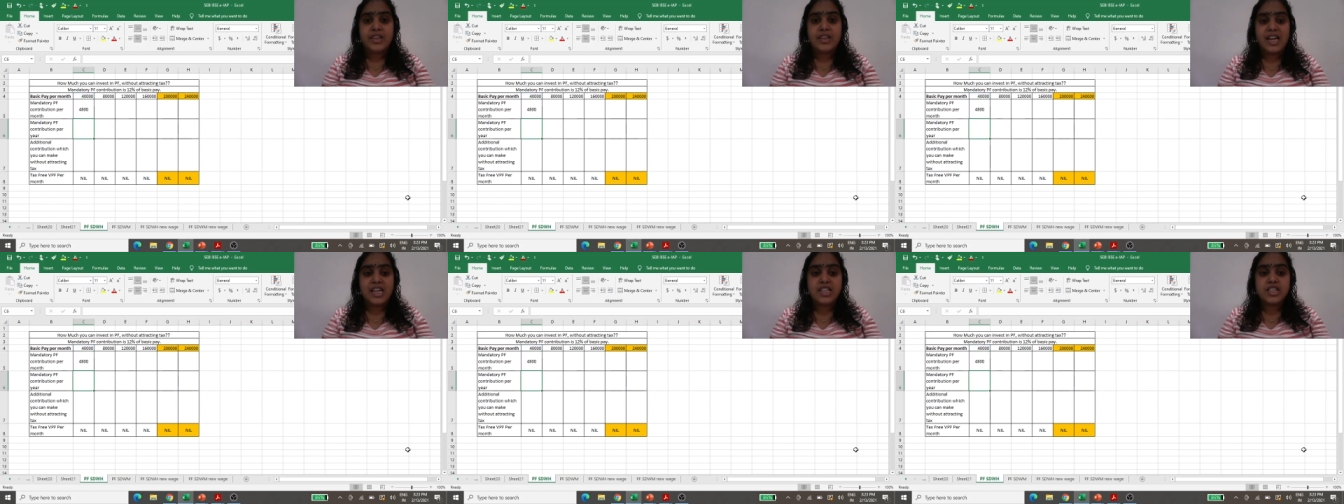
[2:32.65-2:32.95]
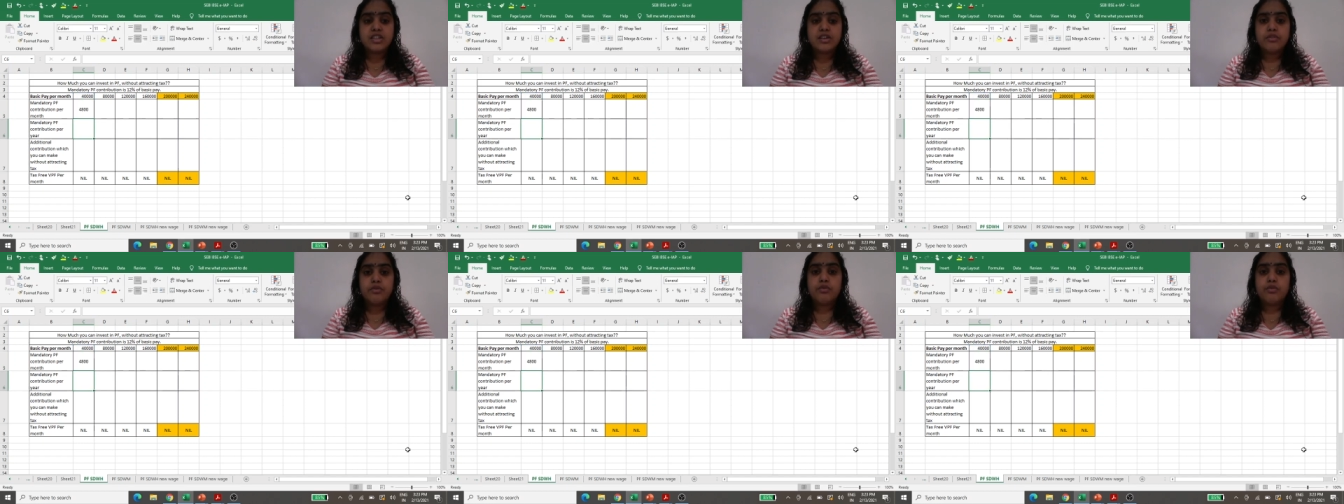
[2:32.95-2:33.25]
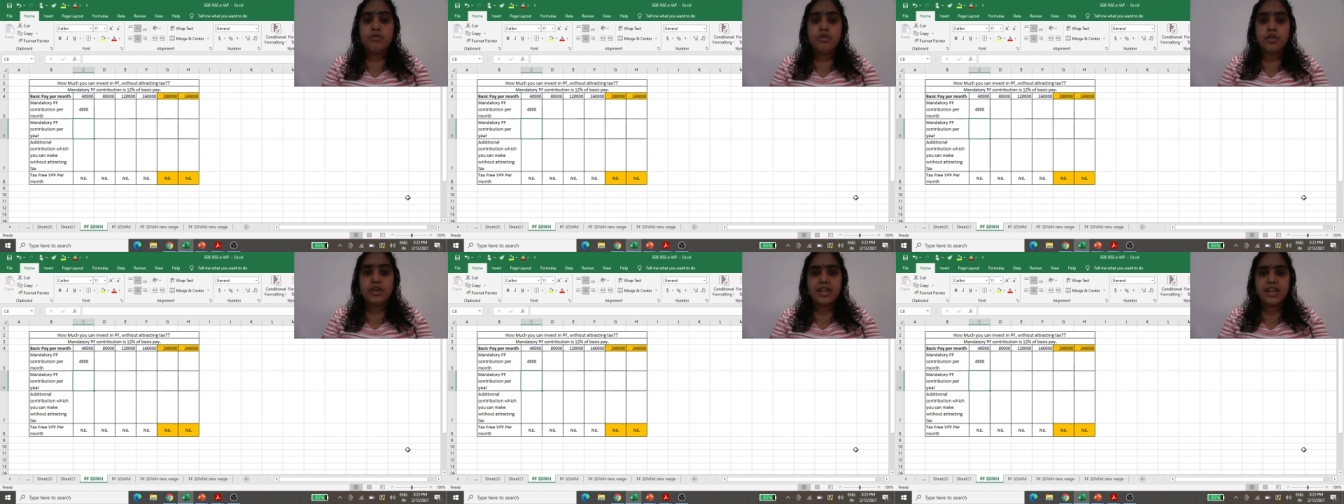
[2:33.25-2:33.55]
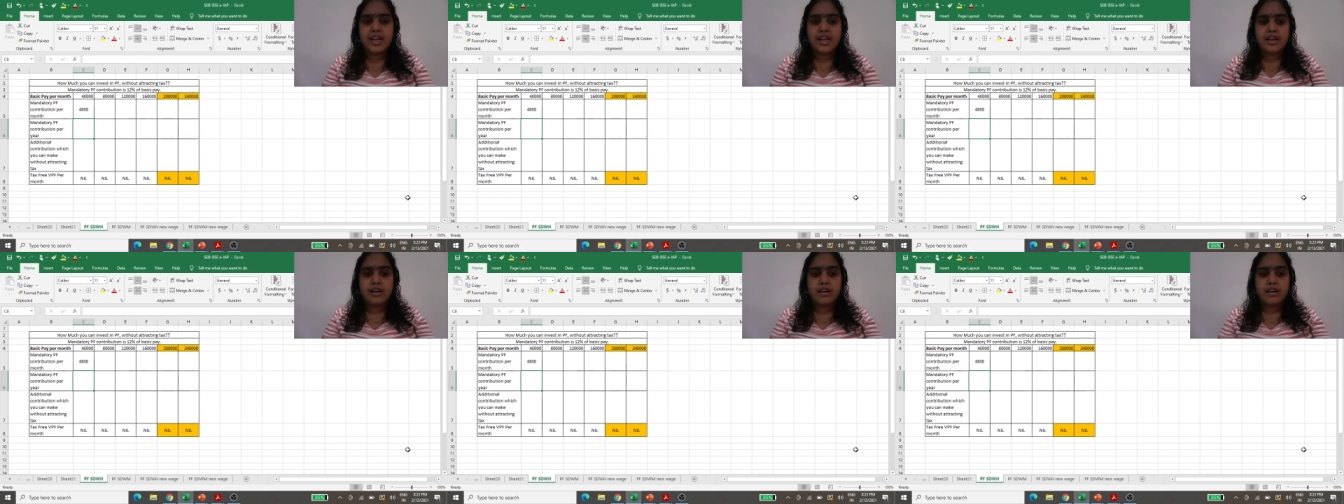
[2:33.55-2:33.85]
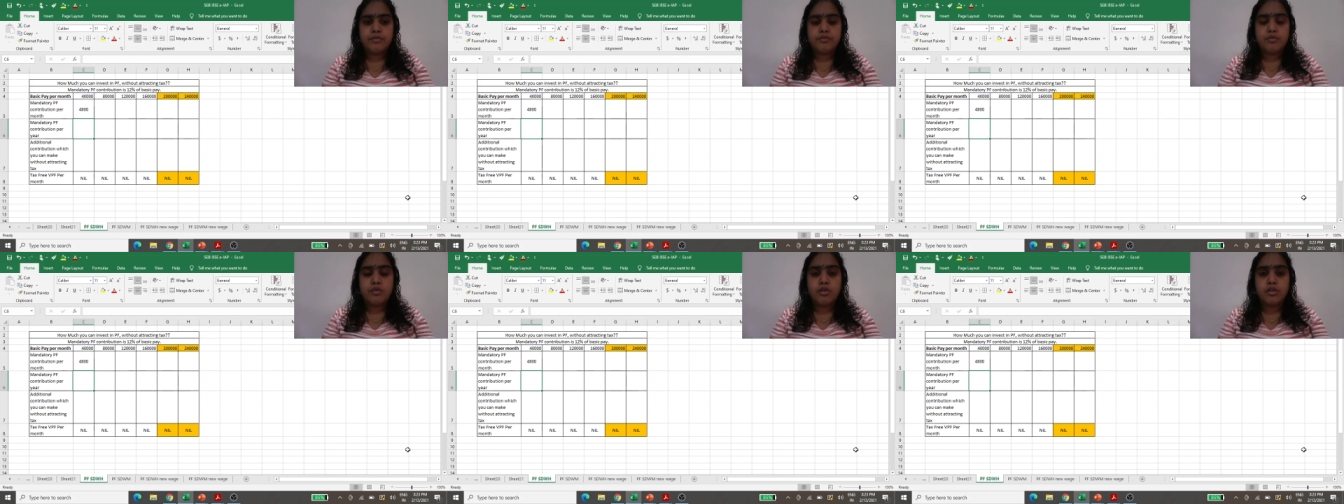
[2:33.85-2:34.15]
is
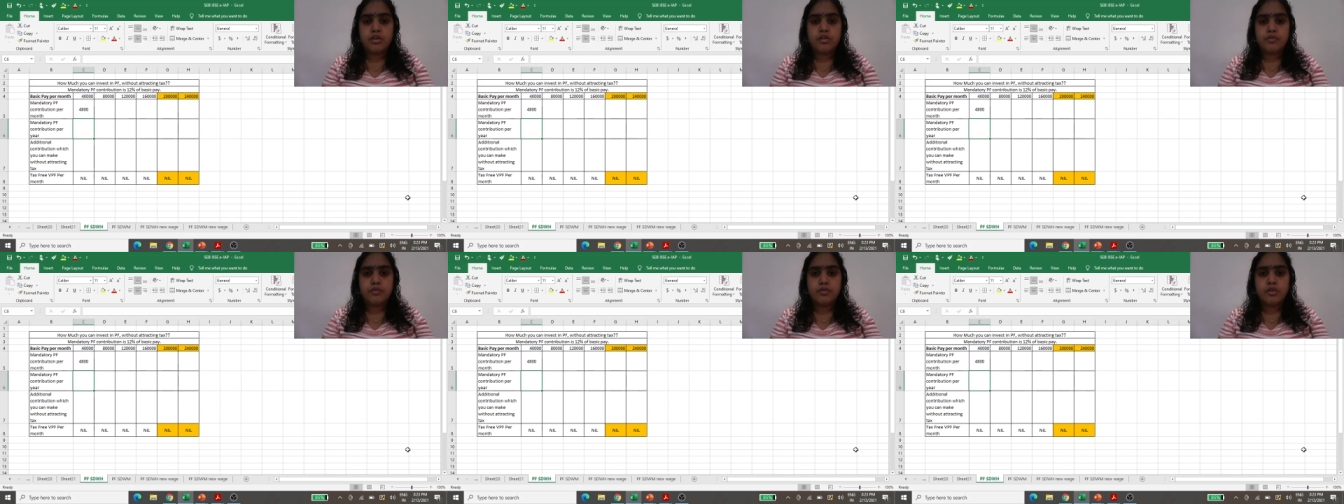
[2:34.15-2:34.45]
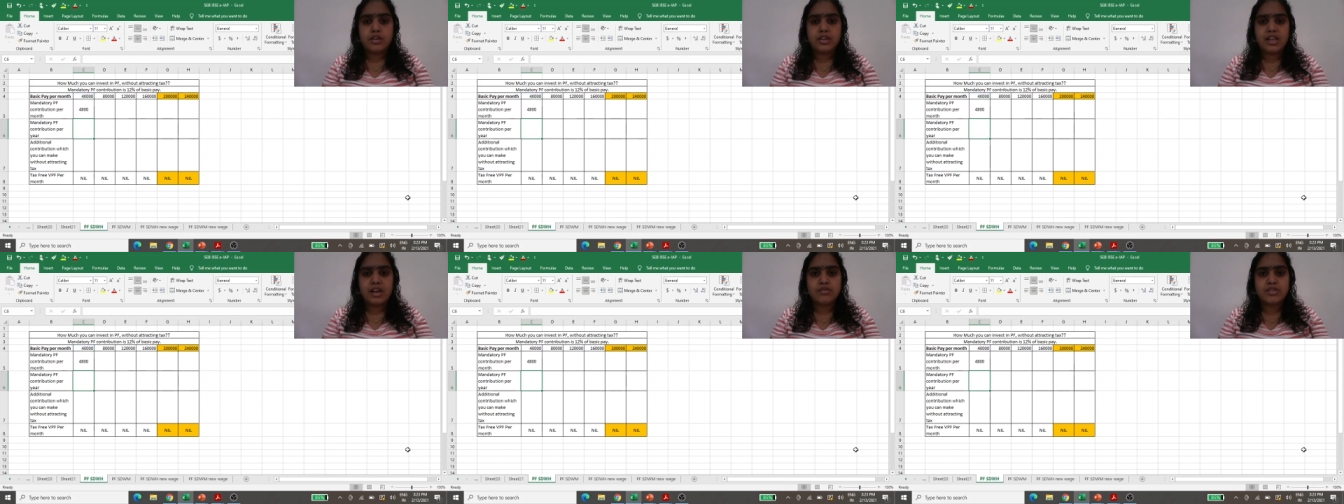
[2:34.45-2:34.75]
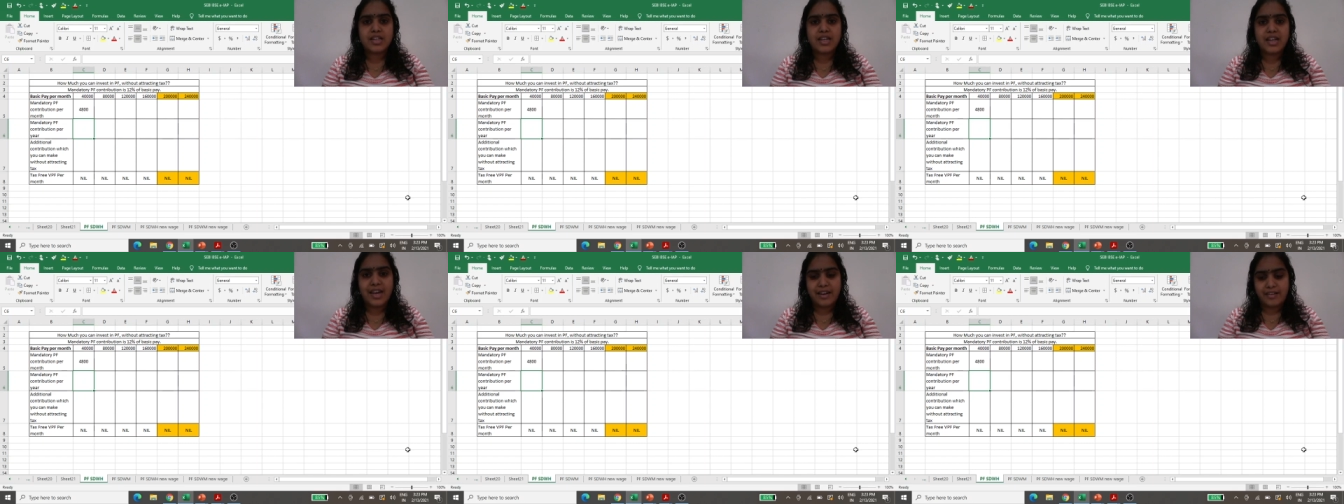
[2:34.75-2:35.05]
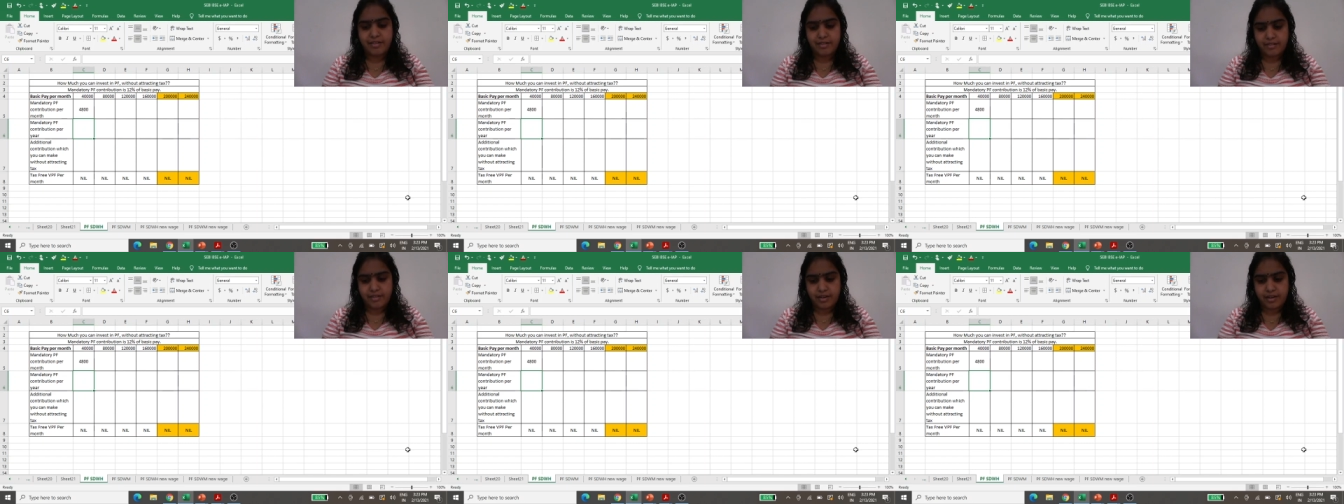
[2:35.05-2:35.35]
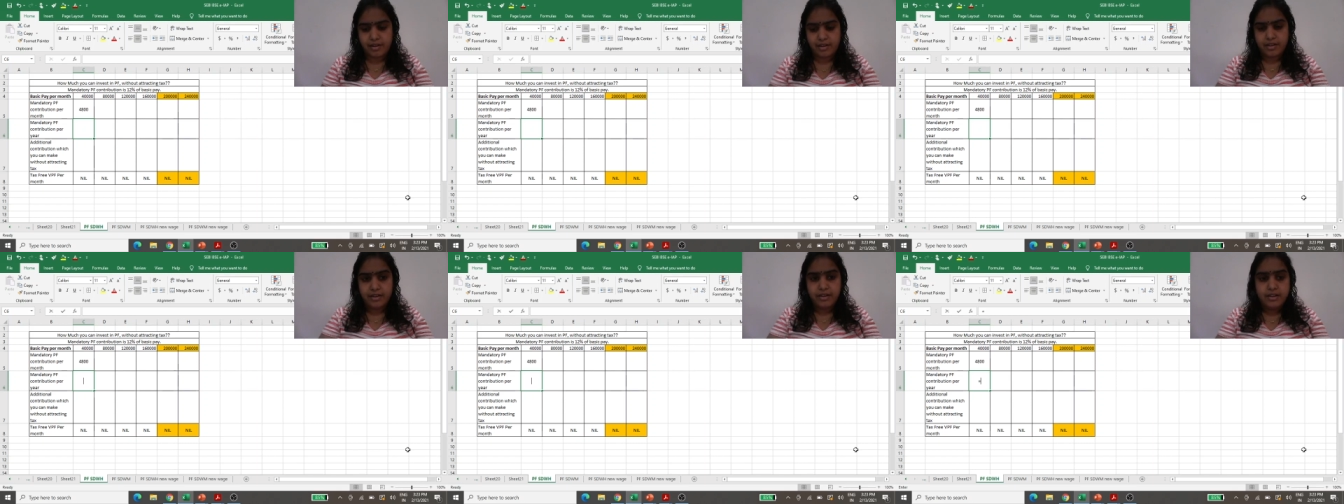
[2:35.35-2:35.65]
4,800.